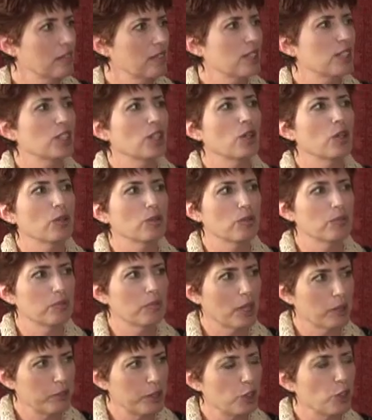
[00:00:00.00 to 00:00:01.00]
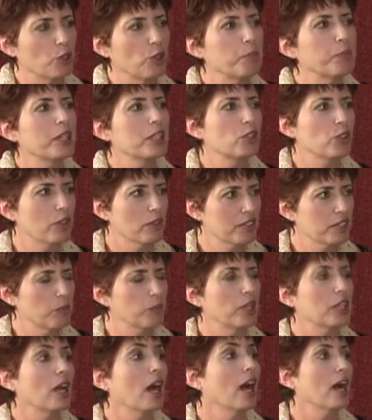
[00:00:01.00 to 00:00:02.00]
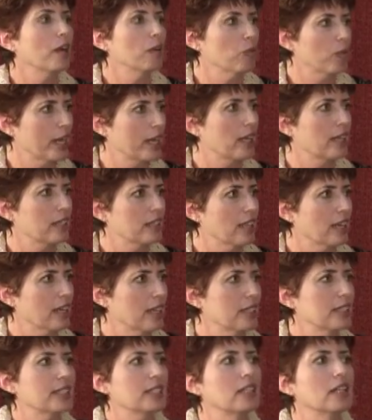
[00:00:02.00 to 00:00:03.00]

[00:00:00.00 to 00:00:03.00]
So I'll be shown a picture of something I recognize,